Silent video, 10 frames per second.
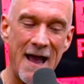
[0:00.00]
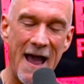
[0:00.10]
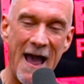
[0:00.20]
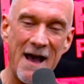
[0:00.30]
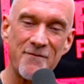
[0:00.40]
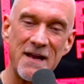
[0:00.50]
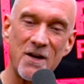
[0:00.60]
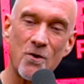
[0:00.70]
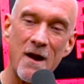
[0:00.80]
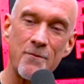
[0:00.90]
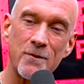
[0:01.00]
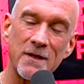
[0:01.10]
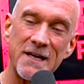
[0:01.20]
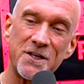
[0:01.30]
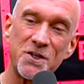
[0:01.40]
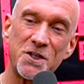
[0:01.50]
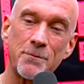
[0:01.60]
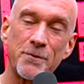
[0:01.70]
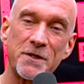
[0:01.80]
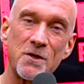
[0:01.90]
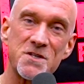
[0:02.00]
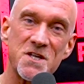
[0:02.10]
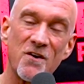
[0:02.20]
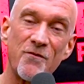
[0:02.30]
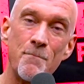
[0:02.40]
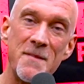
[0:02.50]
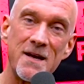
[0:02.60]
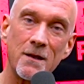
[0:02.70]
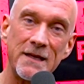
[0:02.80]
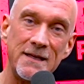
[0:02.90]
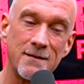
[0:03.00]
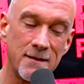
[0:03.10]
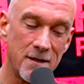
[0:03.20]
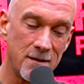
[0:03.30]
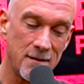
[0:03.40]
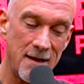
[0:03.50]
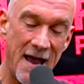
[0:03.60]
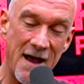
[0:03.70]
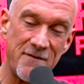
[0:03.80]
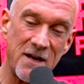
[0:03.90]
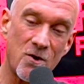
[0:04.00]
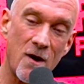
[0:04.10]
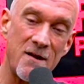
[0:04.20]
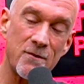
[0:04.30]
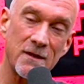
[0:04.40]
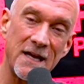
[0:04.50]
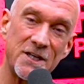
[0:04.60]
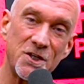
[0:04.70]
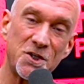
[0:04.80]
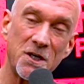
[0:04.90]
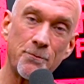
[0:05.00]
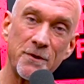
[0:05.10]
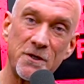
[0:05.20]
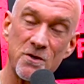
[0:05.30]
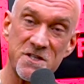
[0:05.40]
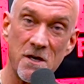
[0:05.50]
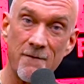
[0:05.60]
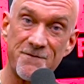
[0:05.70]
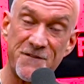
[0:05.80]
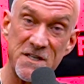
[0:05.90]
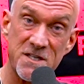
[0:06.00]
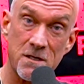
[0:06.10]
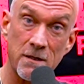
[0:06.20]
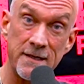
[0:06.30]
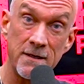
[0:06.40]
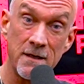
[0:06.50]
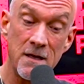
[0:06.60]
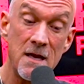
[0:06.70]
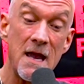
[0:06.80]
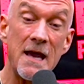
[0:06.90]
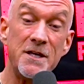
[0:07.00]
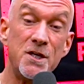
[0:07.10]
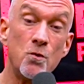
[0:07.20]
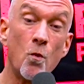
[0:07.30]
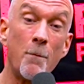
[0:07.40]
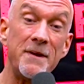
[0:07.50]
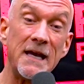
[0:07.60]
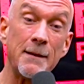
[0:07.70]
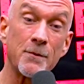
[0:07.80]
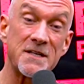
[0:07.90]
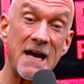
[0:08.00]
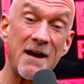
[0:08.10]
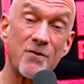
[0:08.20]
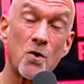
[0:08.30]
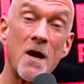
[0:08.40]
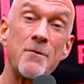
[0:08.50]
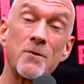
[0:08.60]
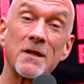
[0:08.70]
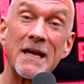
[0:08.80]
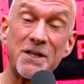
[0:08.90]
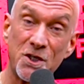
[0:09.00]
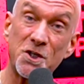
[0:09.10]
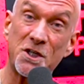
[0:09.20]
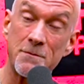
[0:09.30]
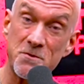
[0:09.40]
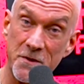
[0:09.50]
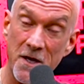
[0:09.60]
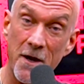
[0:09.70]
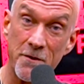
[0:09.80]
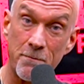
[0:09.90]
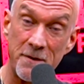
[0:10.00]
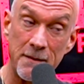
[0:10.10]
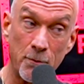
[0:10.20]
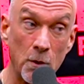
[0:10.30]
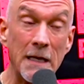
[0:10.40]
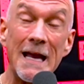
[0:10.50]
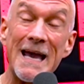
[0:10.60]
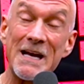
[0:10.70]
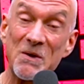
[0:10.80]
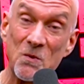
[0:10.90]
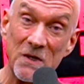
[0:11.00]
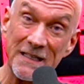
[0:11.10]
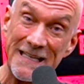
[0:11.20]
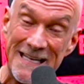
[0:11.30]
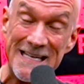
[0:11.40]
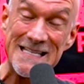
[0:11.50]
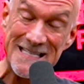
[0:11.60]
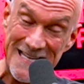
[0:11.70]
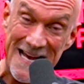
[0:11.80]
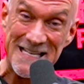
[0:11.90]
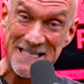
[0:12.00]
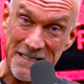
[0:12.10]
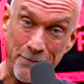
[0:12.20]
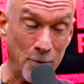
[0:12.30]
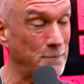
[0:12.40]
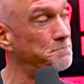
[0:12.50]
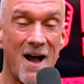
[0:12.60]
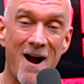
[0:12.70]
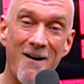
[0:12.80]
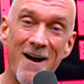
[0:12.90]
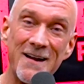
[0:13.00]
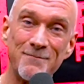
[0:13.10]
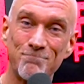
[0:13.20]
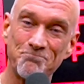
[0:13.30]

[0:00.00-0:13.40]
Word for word: Have a great relationship with yourself mentally, have a great relationship with yourself physically and you will be able to have great relationships with other people. And it really is that simple. All right.